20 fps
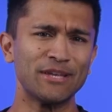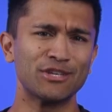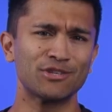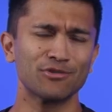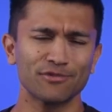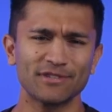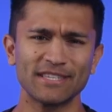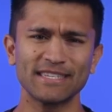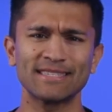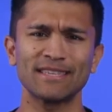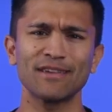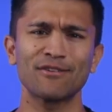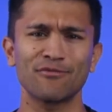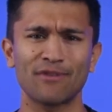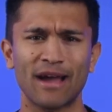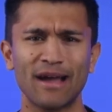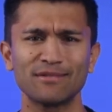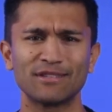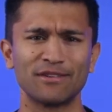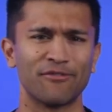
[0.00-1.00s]
be sure to stick
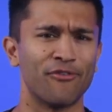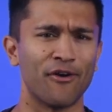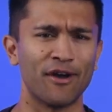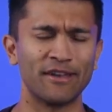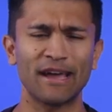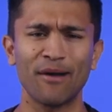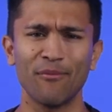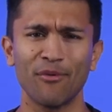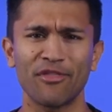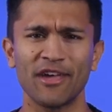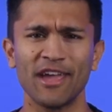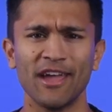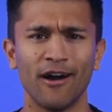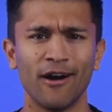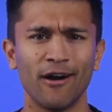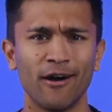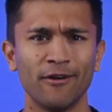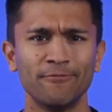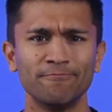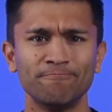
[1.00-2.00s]
around to find out what they
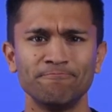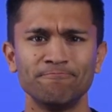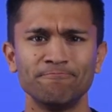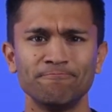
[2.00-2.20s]
are.